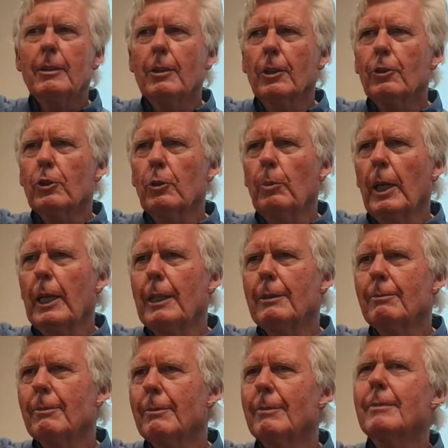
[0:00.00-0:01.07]
Not too
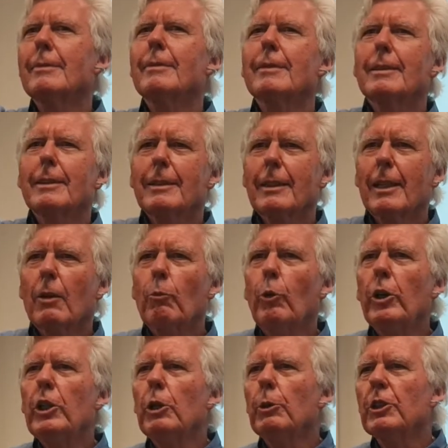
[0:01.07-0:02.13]
many.
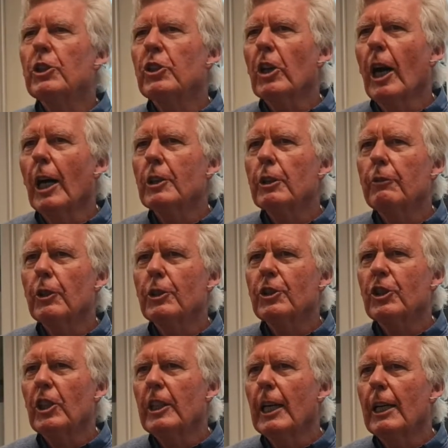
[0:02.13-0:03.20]
Were you in charge of your
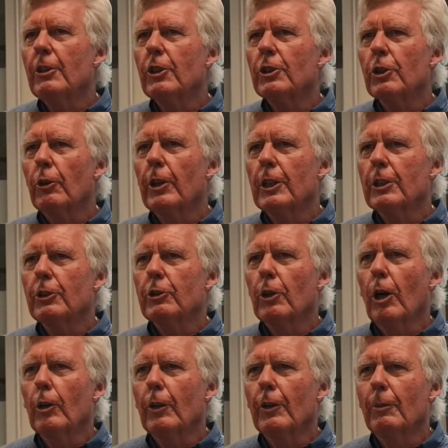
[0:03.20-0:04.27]
teenagers or in
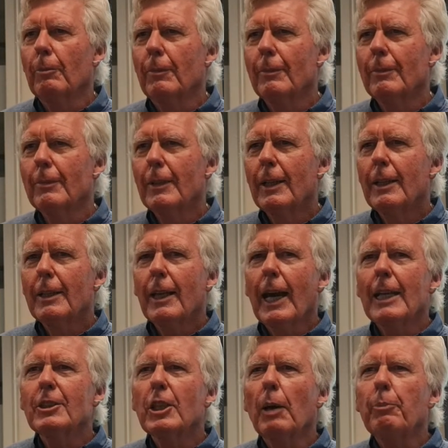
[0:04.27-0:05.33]
control of them?
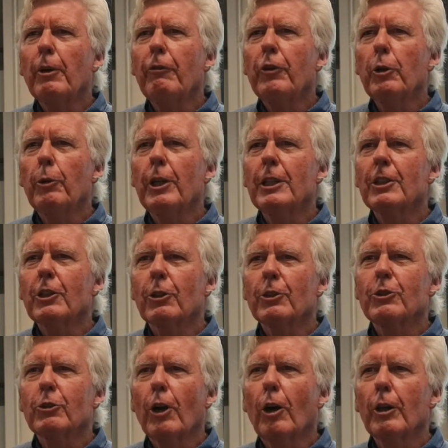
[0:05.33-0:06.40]
Hands up if you were in
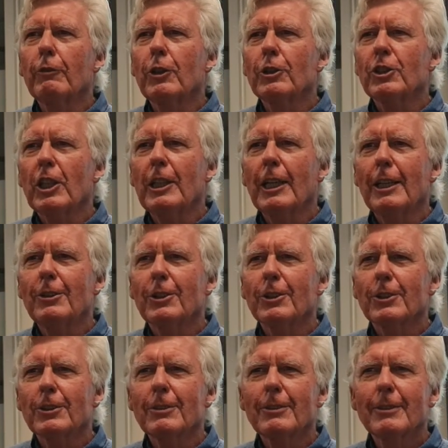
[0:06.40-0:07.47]
control of your
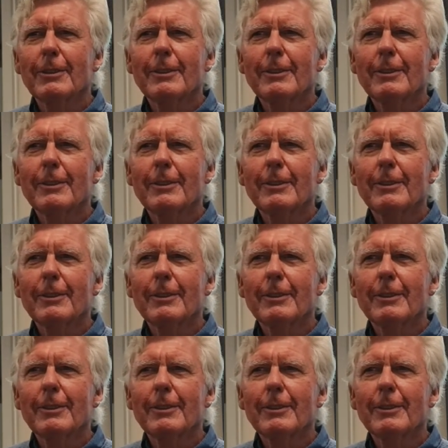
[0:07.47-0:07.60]
teenagers.